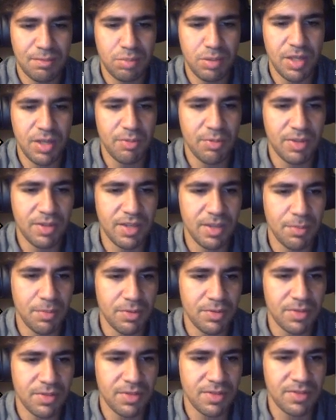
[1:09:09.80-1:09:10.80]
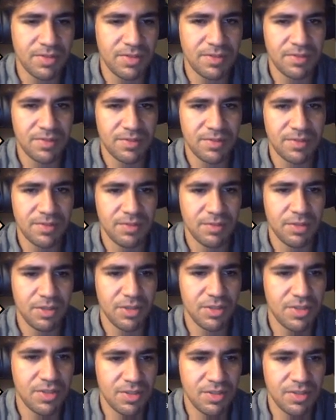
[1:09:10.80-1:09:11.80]
play with numbers,
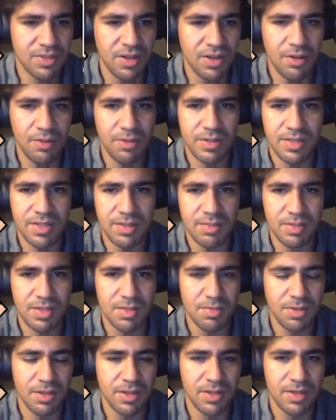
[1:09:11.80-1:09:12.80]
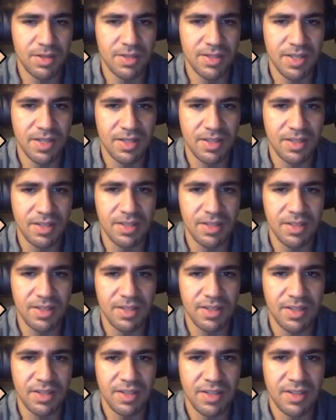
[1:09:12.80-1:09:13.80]
which always seems to be a good
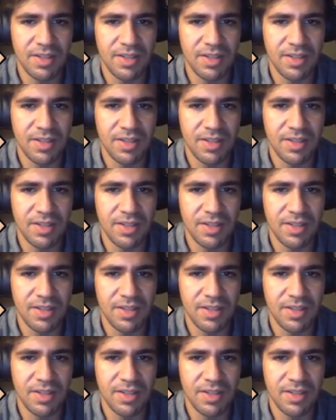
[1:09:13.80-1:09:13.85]
technique.